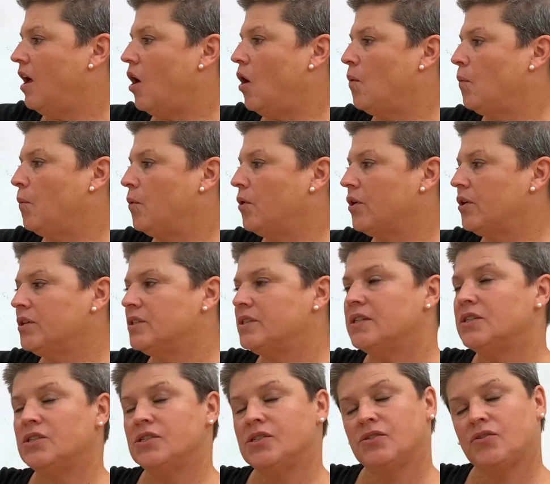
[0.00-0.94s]
a word
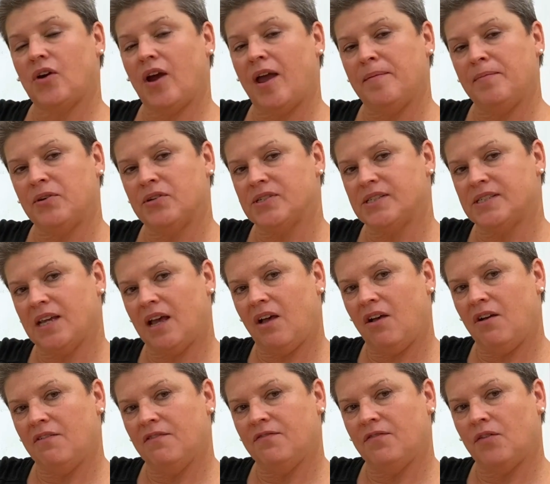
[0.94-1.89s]
to describe
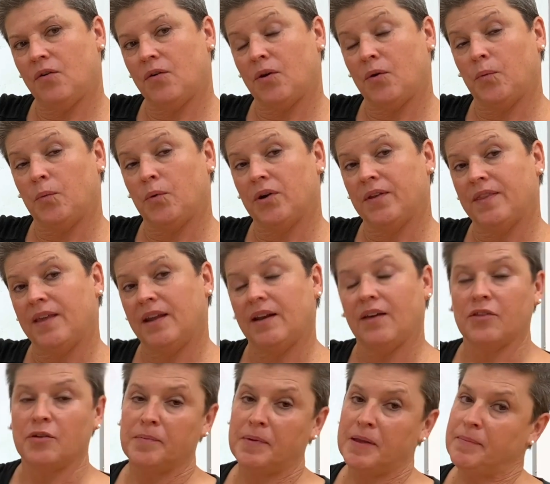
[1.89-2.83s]
yourself or a word that
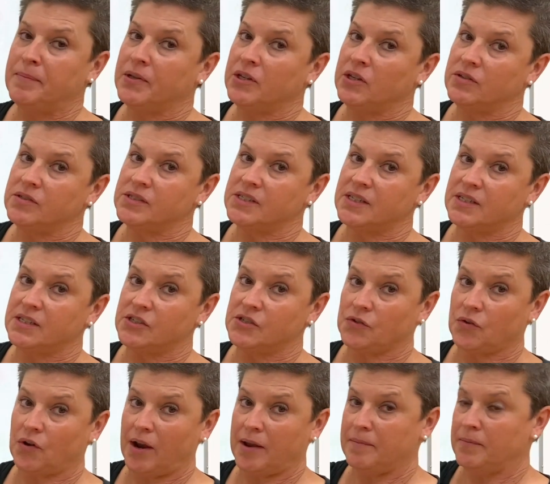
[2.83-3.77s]
other people use to
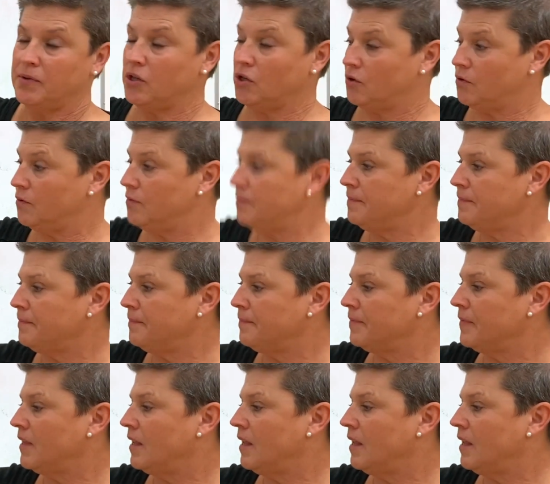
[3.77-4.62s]
describe you,